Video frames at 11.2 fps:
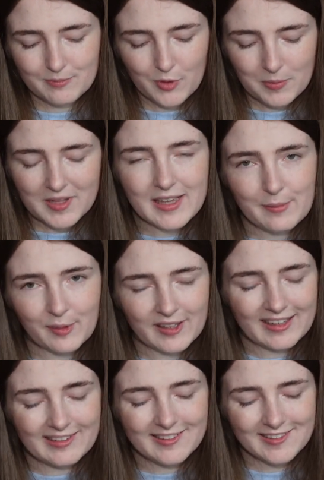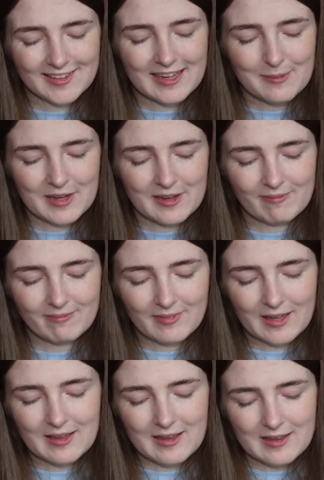Probably keep it in here just to keep it
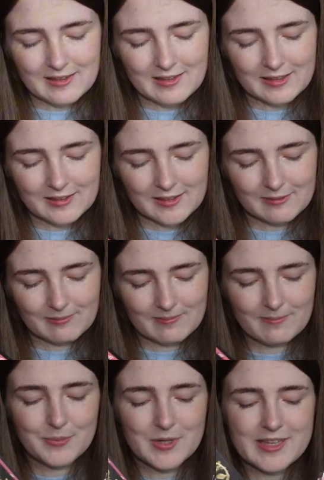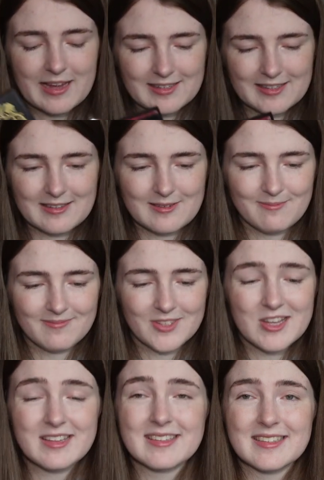nice and protected so
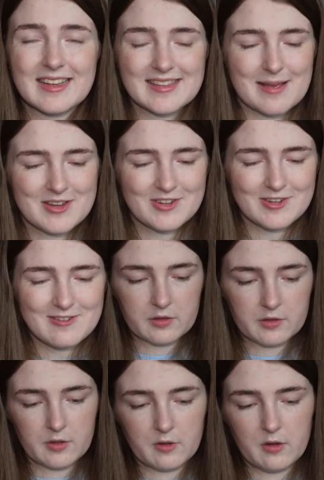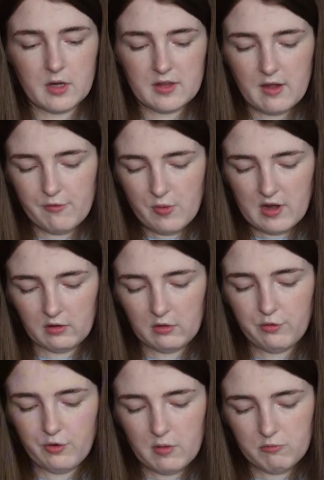it doesn't get damaged. Let's do another one
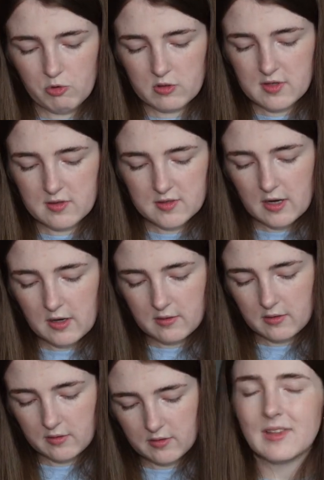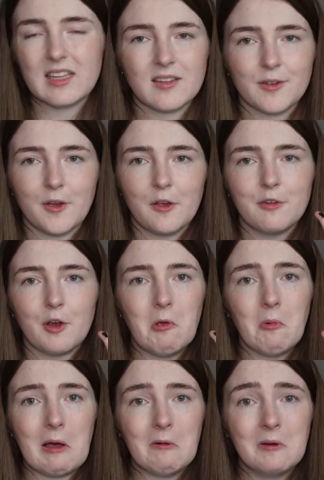from Waterstones. That didn't go very
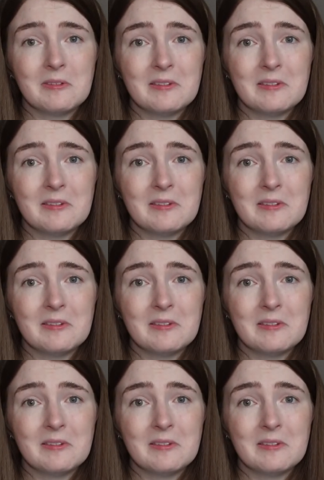well.